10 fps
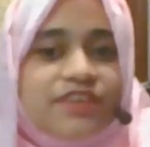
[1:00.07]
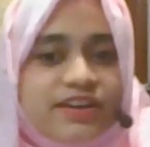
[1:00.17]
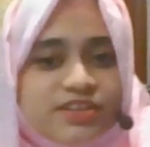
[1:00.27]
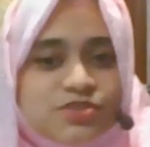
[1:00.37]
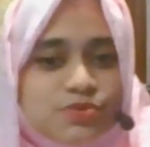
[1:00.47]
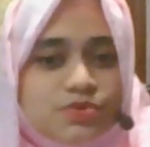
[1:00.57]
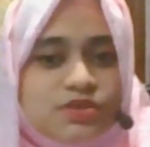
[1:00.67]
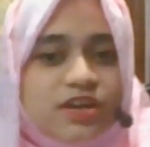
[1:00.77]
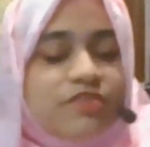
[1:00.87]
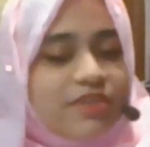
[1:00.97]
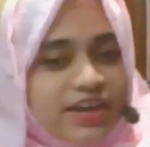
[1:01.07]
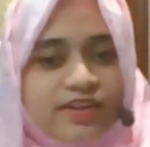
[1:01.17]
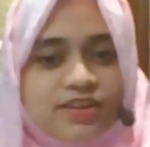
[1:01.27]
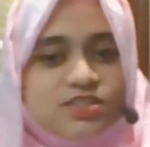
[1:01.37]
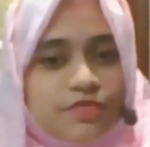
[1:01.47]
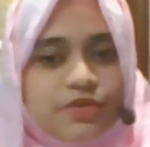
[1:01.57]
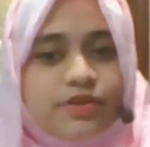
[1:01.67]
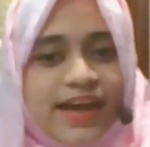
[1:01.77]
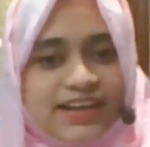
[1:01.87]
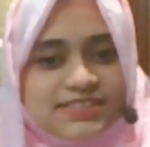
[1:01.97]
understood regardless of your
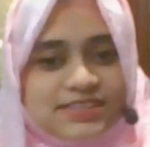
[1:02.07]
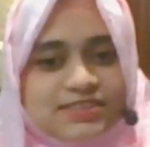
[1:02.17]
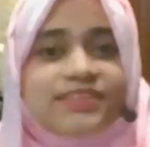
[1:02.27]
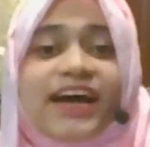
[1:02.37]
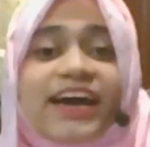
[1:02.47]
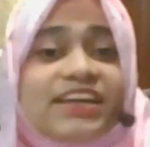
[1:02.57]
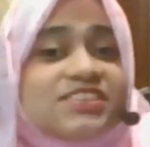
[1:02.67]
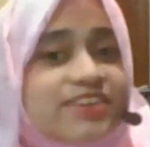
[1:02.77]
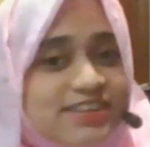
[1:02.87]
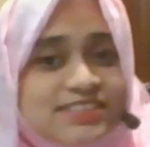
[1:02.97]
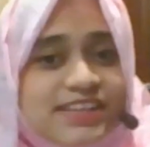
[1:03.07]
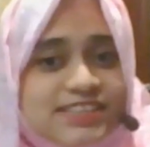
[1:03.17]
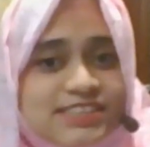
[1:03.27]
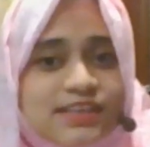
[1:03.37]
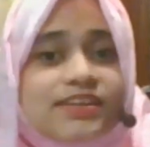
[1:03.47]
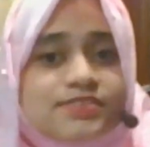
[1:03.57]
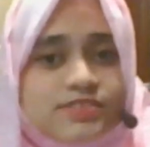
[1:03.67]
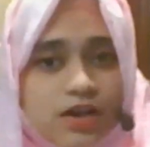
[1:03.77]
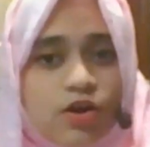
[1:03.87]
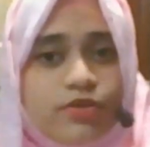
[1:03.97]
accent. The entire session is
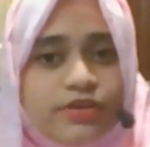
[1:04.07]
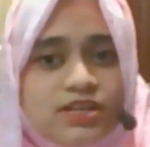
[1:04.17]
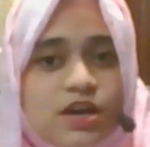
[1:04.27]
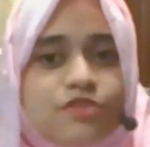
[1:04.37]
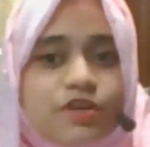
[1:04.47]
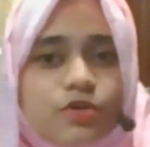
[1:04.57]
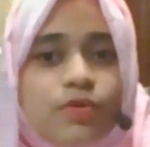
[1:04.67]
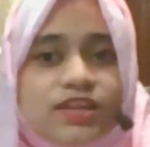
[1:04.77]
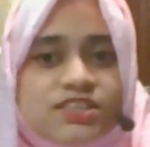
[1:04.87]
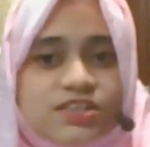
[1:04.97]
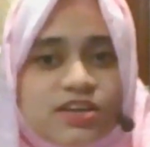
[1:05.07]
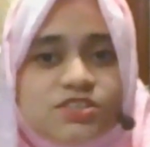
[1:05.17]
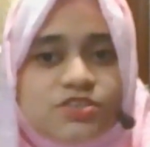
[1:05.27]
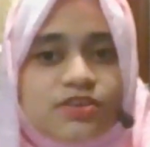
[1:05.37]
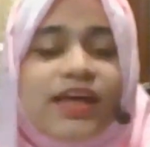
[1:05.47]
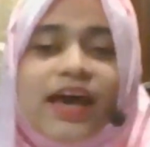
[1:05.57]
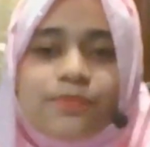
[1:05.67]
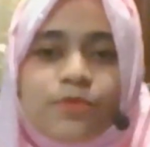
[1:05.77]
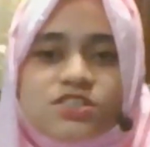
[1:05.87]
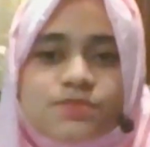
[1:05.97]
recorded for quality control and
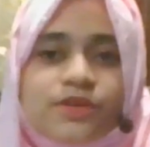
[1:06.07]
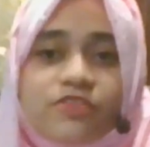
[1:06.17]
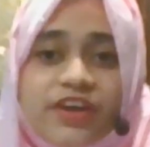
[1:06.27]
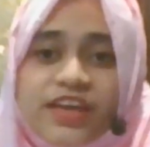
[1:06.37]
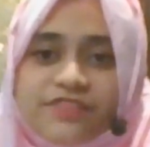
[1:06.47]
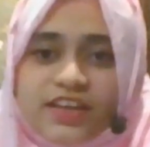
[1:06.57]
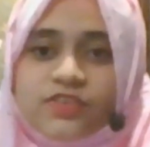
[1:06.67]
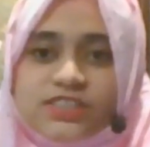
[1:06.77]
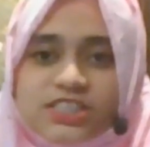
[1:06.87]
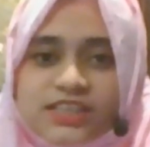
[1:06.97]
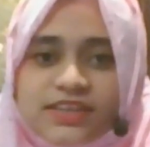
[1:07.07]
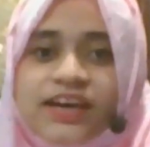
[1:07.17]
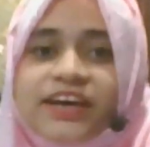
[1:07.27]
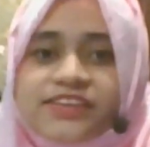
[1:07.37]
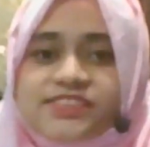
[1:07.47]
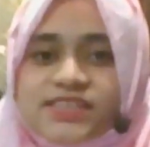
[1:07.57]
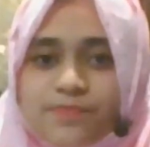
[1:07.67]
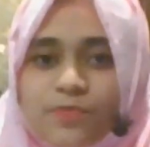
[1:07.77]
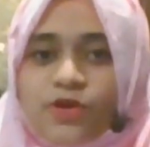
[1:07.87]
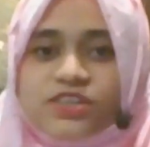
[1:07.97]
possible re-evaluation. It's
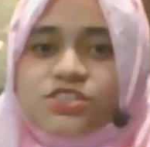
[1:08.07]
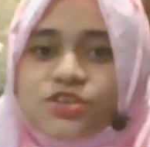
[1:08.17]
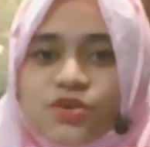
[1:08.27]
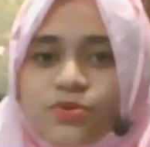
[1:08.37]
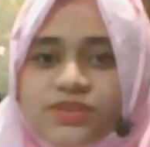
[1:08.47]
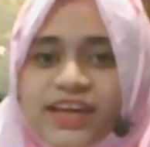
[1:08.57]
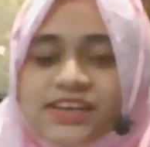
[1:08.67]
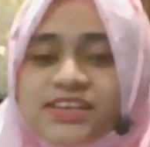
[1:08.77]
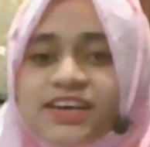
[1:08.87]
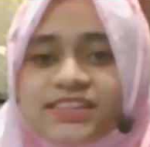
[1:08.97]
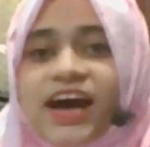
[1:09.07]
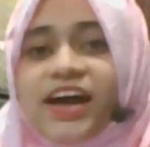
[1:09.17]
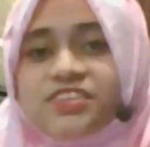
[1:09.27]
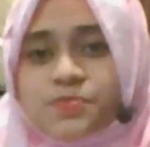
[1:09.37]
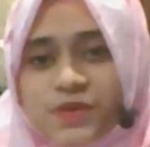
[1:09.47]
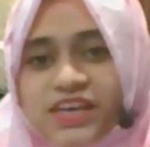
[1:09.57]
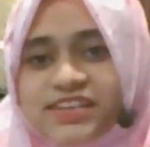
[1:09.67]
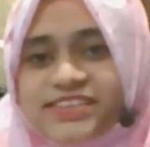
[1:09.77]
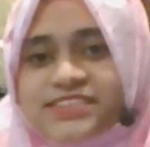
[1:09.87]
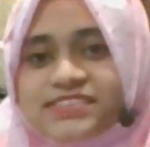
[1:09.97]
important to note that the IELTS speaking
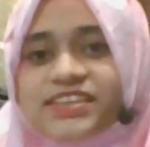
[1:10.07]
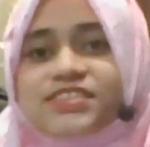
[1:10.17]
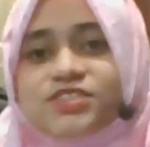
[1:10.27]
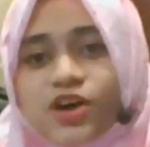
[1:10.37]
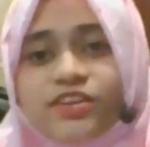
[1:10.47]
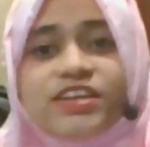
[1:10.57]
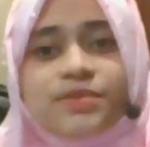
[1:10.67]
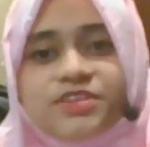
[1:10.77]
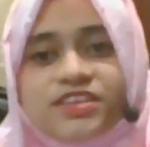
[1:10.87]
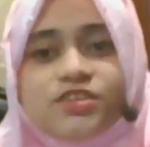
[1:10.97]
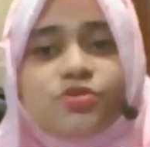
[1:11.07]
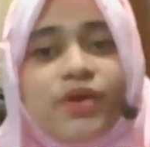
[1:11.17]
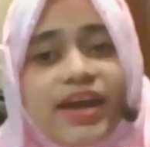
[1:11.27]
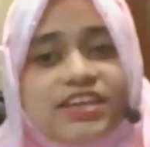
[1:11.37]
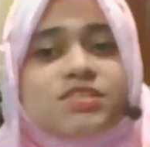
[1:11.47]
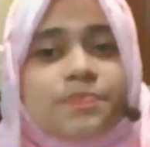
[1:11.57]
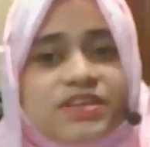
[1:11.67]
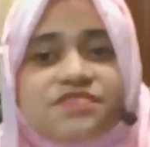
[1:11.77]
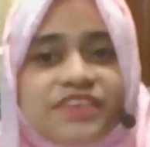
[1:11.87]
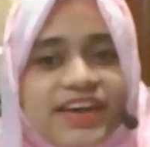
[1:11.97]
test is not limited to any
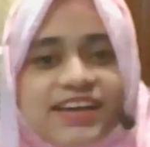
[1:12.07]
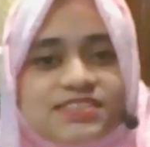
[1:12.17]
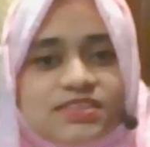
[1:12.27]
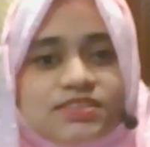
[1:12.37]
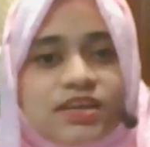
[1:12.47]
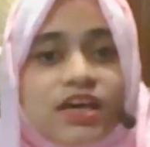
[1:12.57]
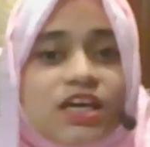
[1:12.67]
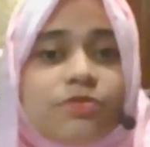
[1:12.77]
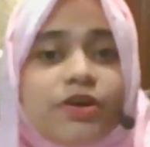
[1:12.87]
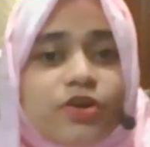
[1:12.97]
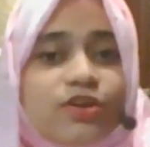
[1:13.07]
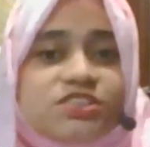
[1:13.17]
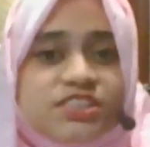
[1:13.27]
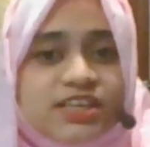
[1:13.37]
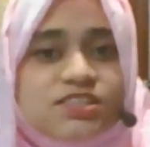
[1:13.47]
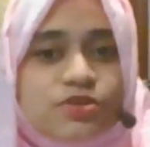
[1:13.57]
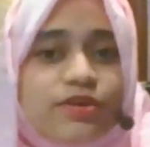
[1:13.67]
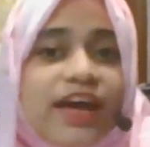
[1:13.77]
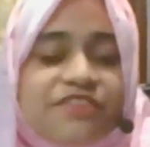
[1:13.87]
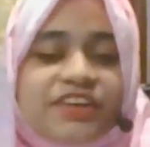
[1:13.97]
specific accent. You are not judged
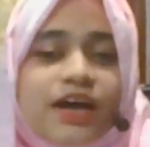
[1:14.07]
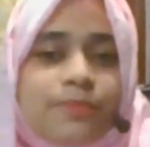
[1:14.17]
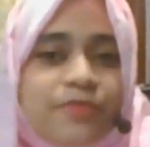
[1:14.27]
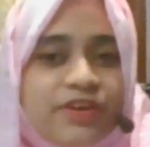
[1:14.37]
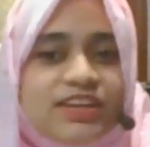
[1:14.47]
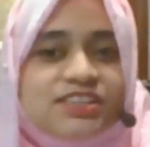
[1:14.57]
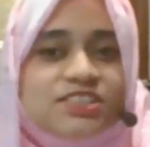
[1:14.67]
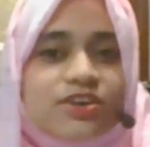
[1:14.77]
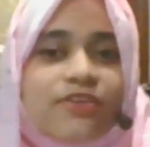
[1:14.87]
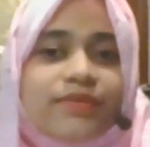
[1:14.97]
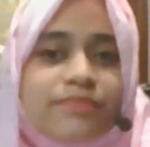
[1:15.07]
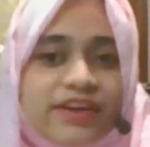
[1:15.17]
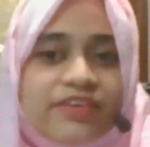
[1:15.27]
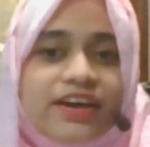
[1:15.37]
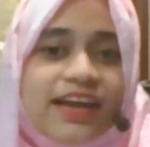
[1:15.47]
on having a British or American